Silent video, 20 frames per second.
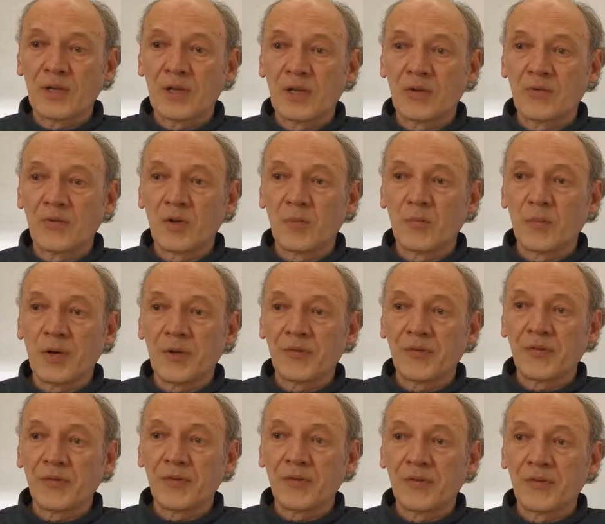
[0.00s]
electric
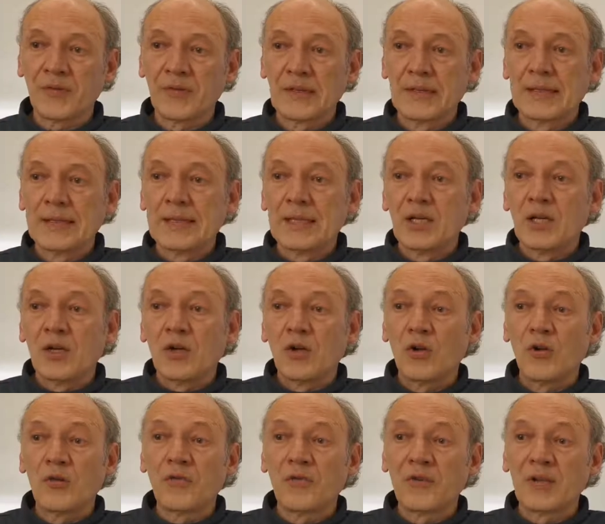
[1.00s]
buses,
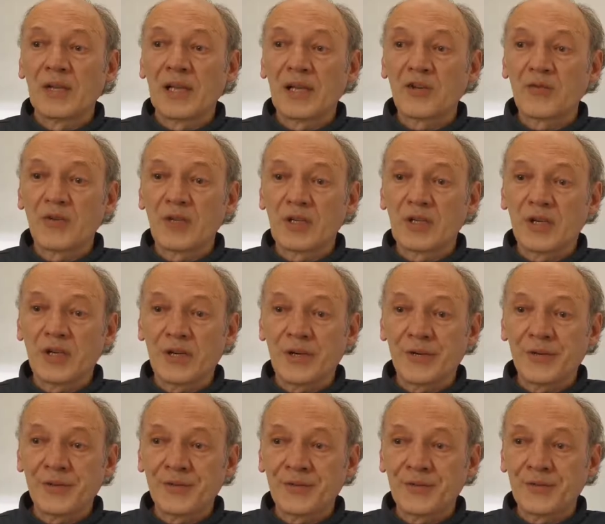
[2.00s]
also electric
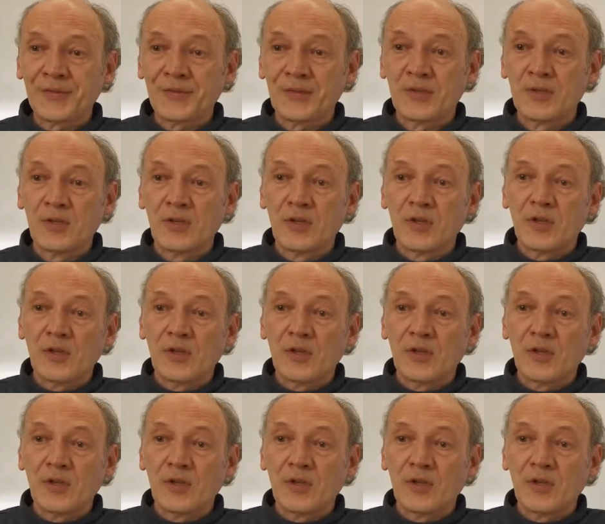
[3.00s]
cars,